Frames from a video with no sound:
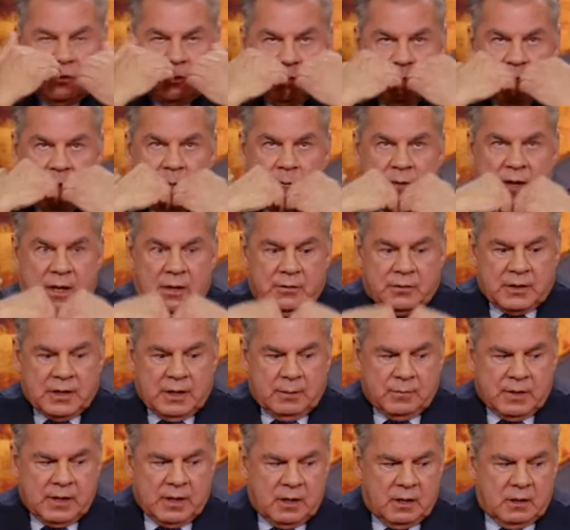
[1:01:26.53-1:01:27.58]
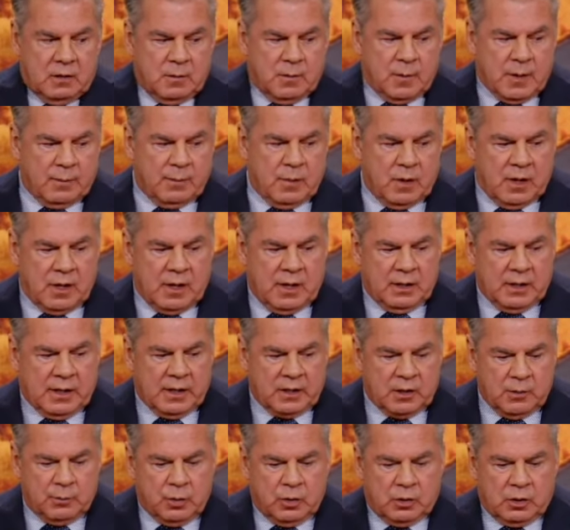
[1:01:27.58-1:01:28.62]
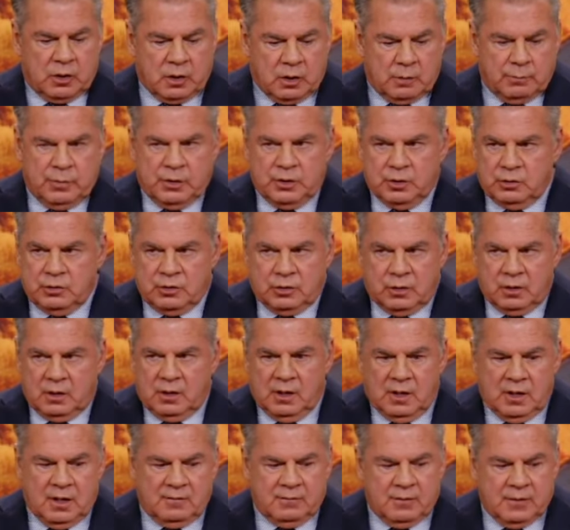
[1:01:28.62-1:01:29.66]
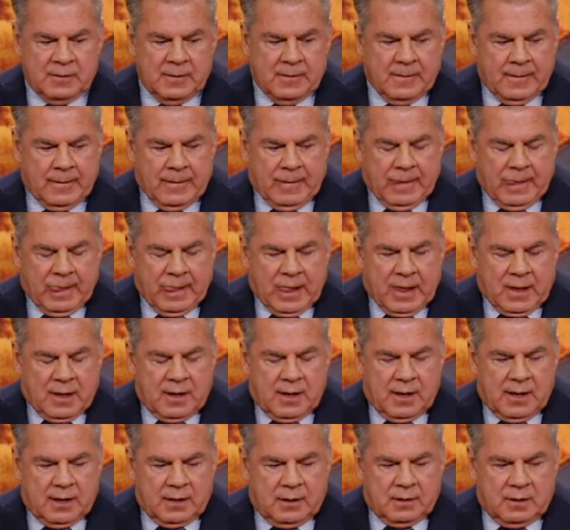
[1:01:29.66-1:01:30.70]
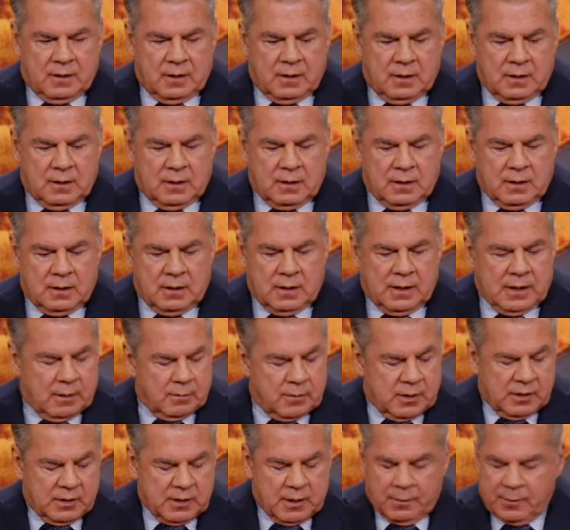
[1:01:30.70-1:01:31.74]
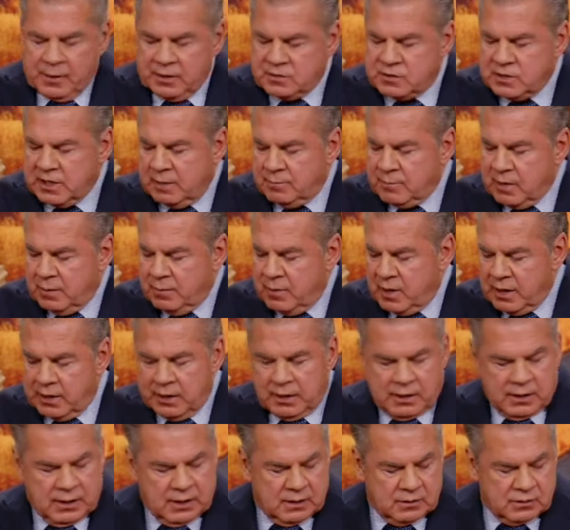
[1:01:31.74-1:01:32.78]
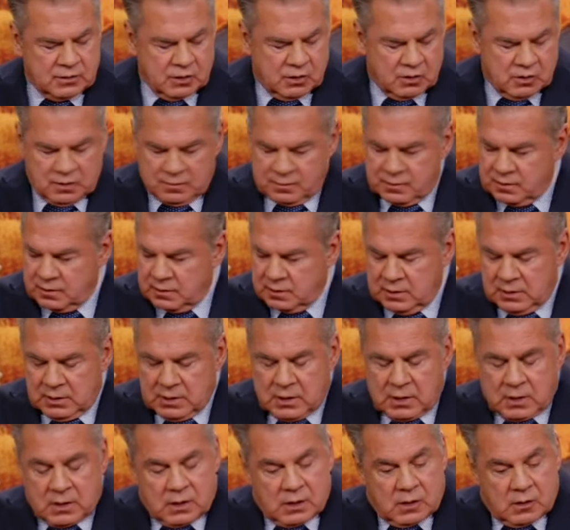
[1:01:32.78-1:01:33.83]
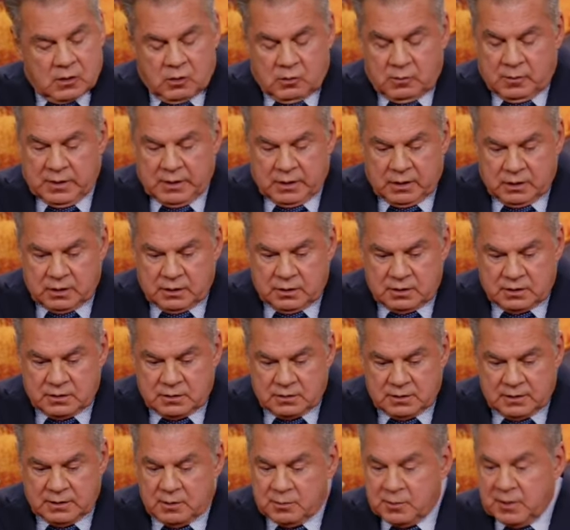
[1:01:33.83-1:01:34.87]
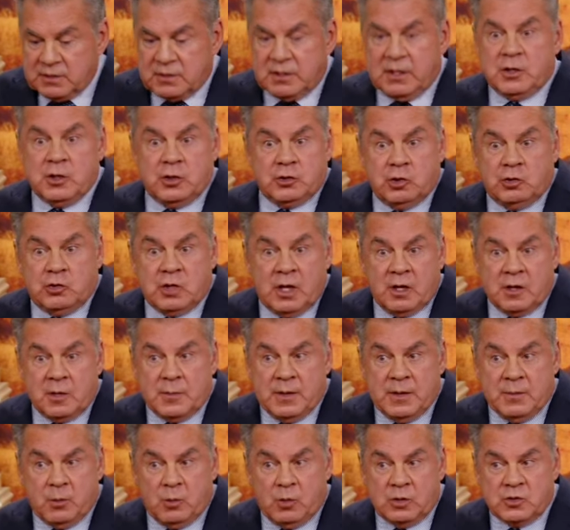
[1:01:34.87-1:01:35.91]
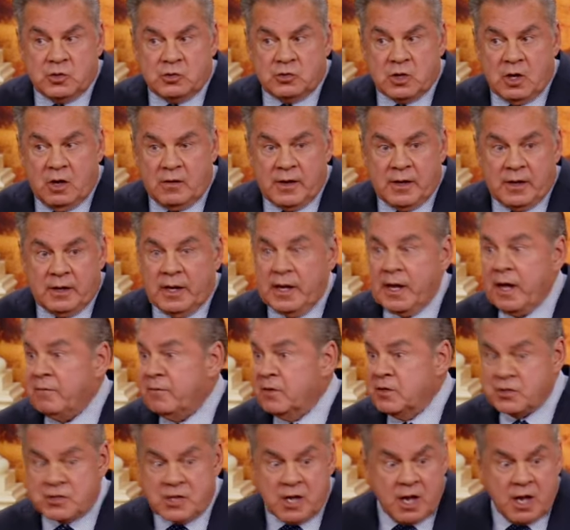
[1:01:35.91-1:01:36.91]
through my mouth, came down into my body like you put on a boot or a glove, and uh, I'm, in, I'm inside my body again. So I'm, oh my goodness. And somebody said, Did you tell the people what you saw that? Heavens,